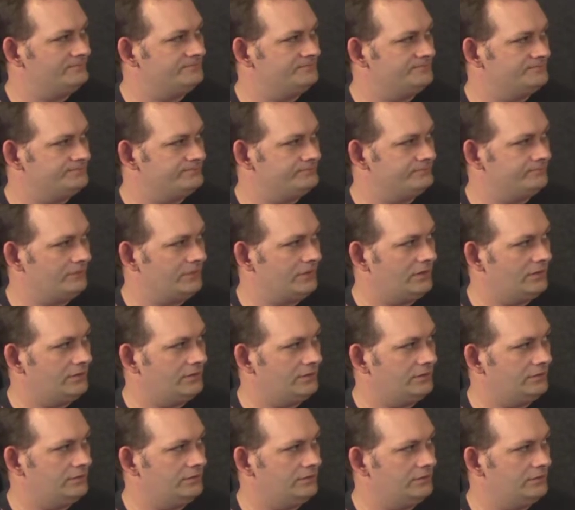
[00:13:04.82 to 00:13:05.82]

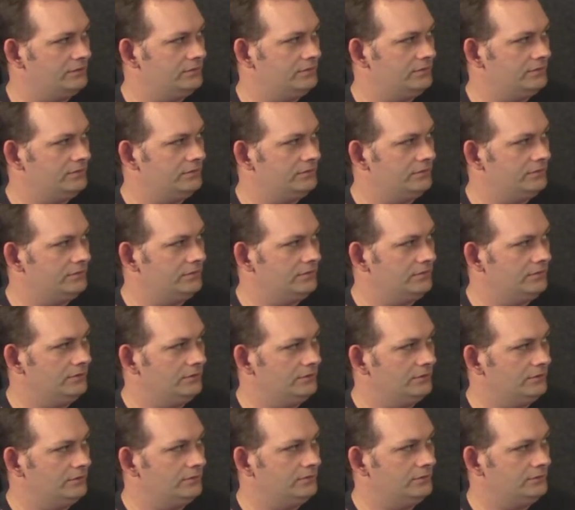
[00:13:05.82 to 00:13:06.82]

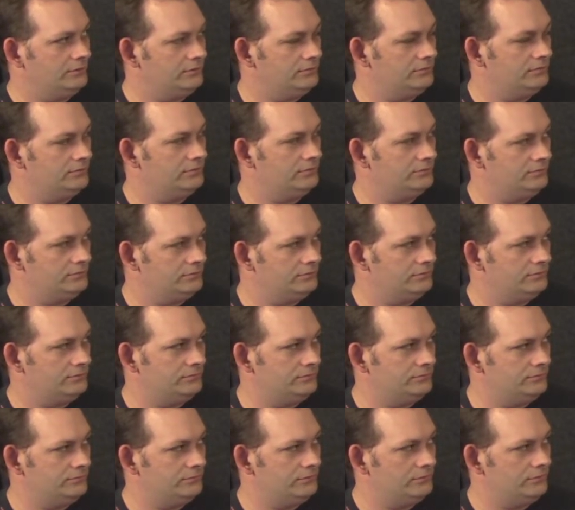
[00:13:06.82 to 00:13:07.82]
This person isn't speaking.